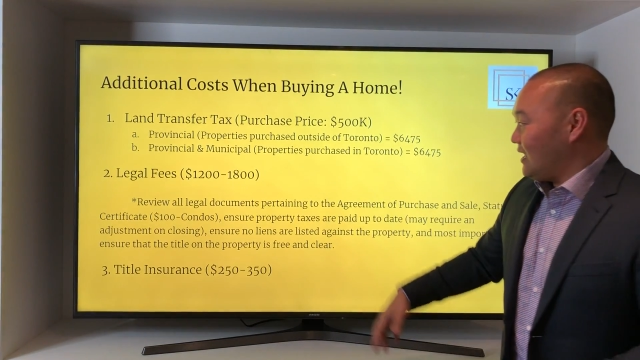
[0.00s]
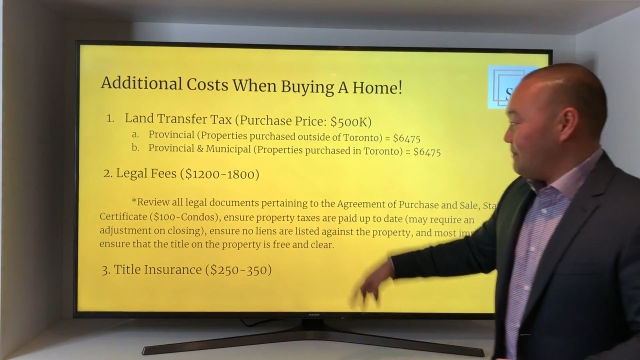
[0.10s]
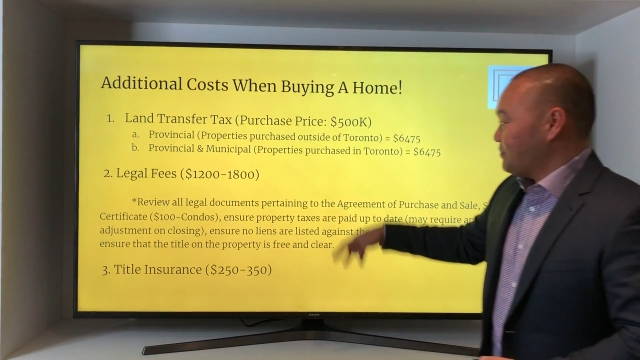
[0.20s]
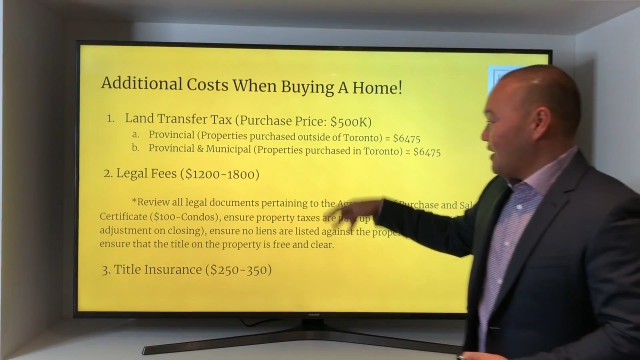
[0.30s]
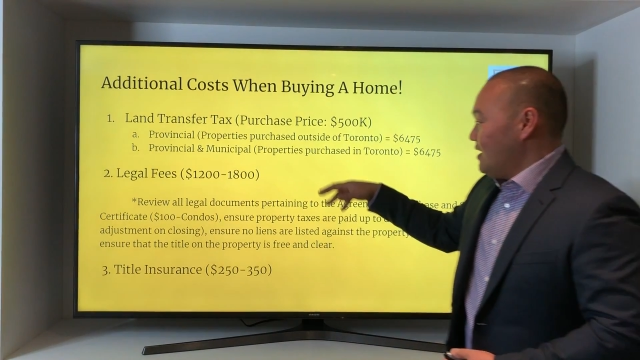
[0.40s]

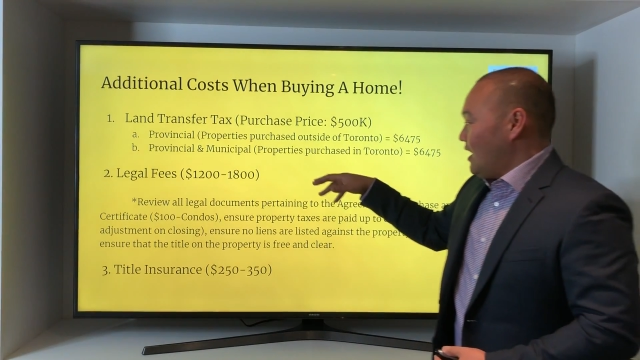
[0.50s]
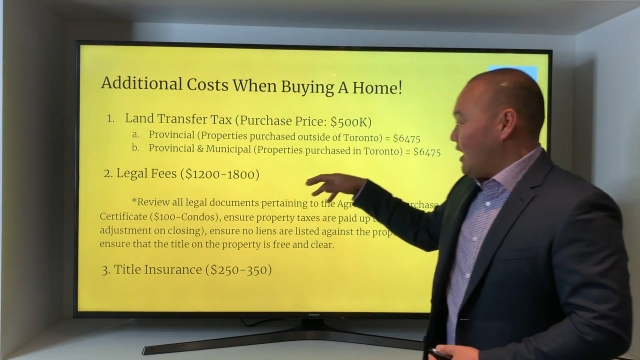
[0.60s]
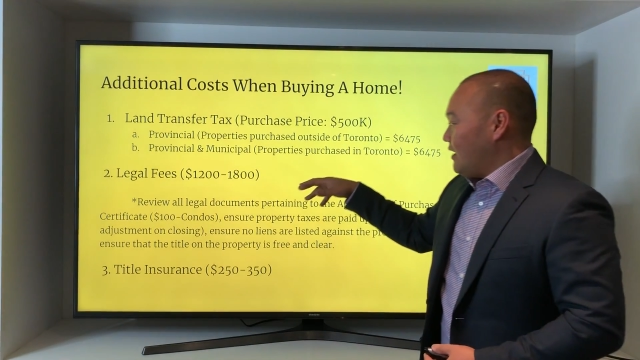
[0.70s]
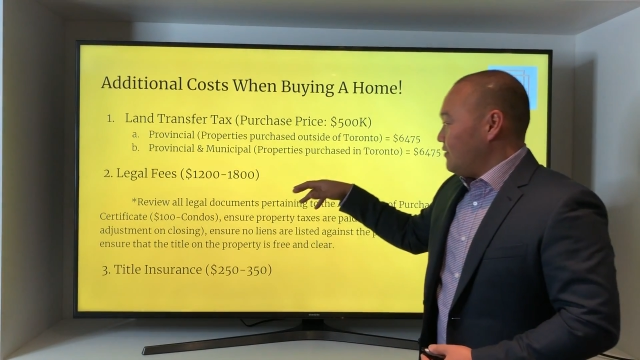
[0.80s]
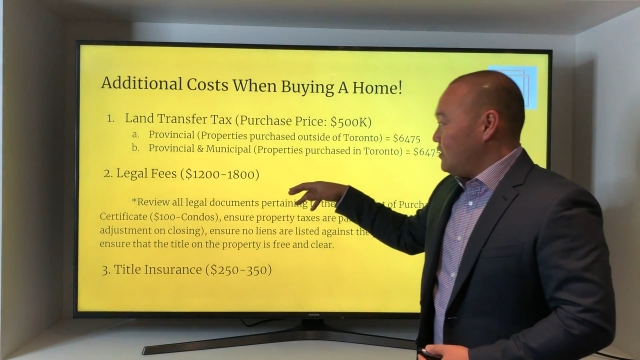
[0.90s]
that.
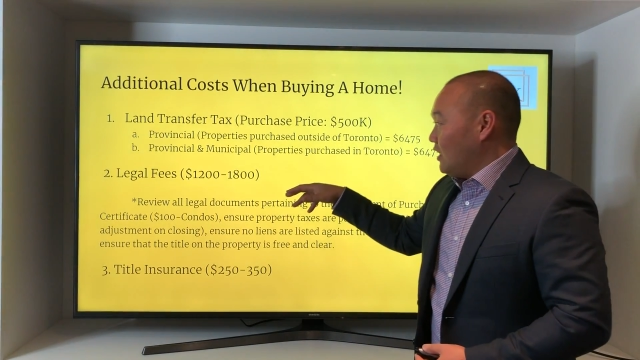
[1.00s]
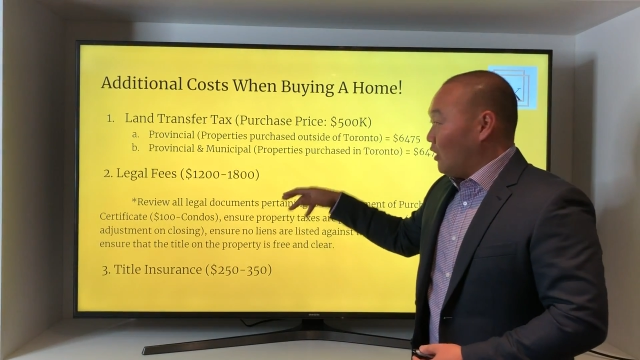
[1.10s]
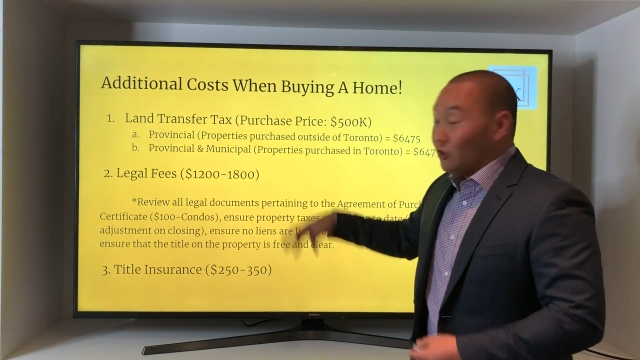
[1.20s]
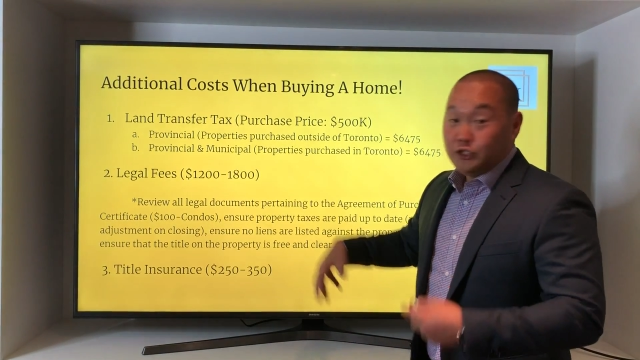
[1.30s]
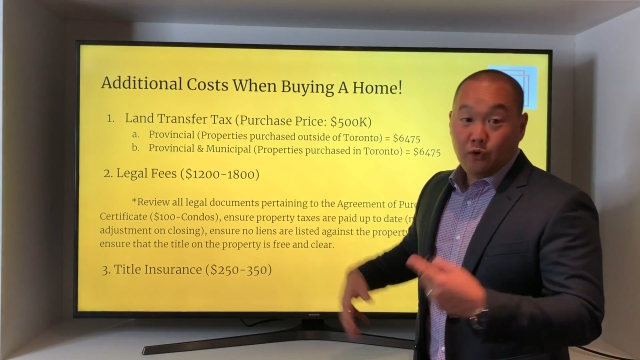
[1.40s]

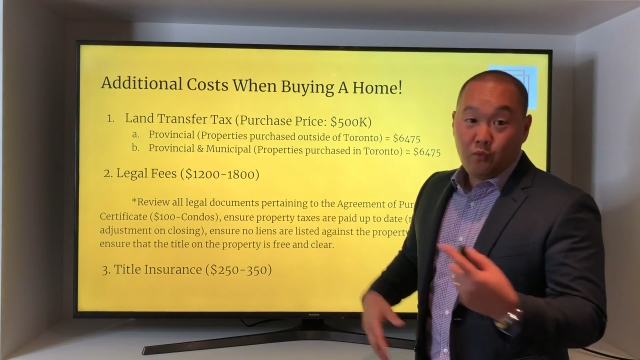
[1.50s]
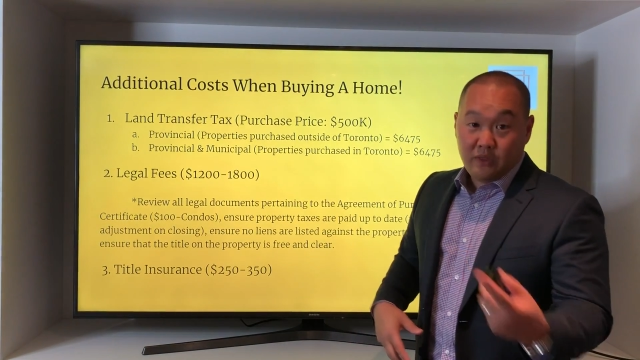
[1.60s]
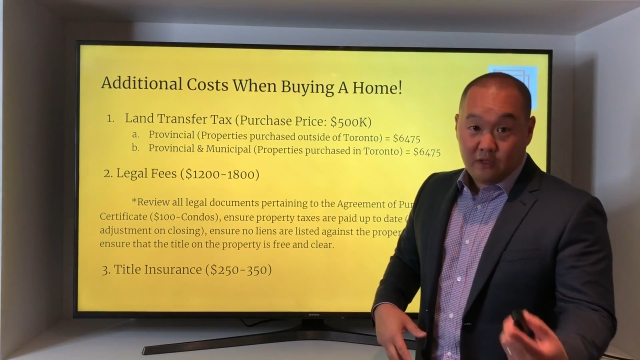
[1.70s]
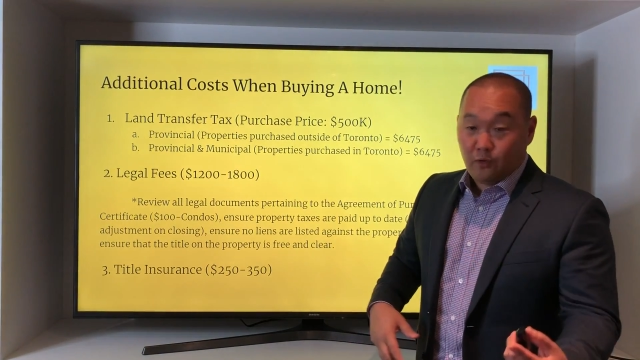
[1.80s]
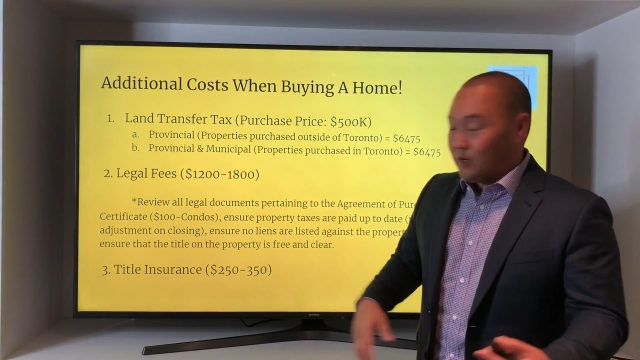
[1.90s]
Also,
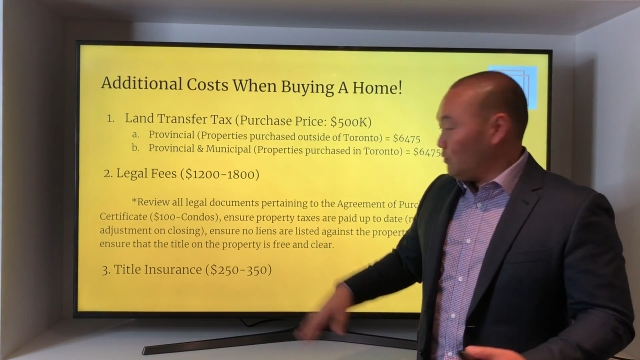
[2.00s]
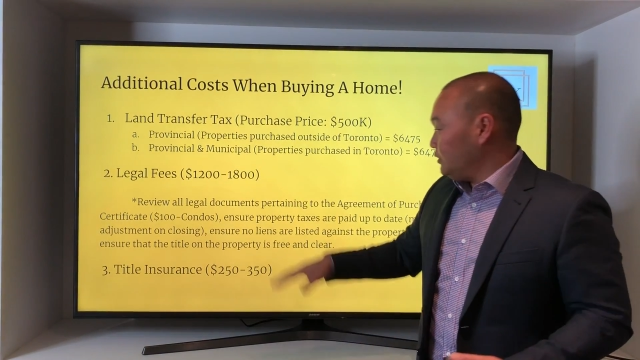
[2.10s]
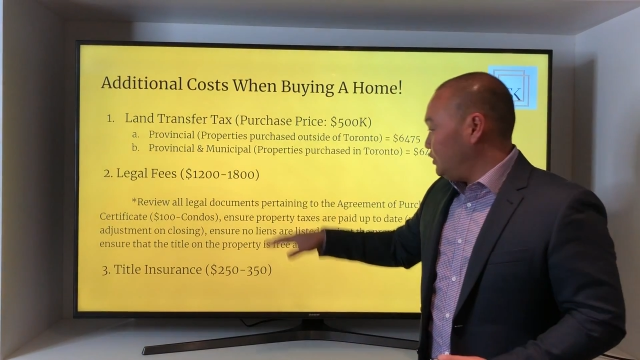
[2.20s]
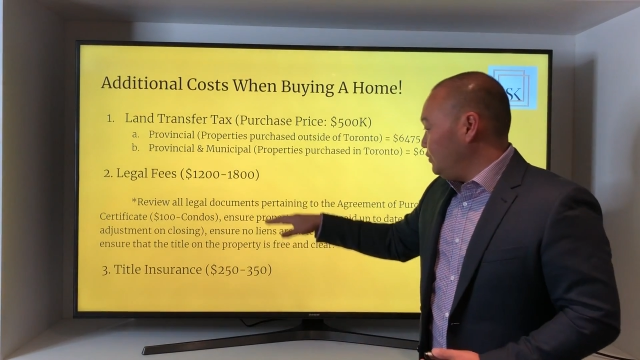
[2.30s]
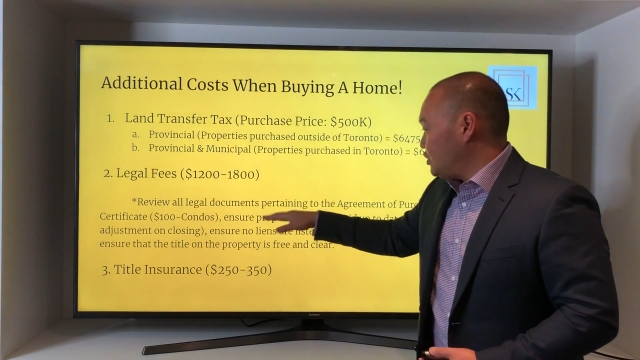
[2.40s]
what the lawyer
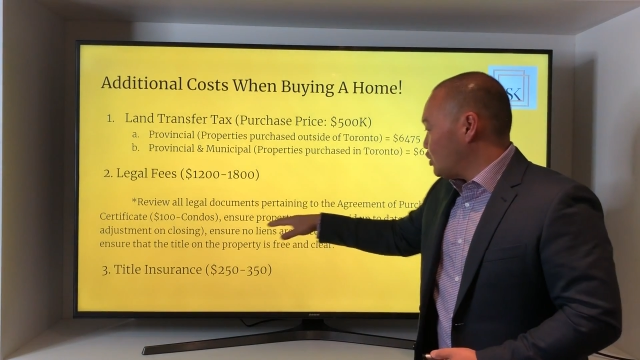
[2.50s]
will do,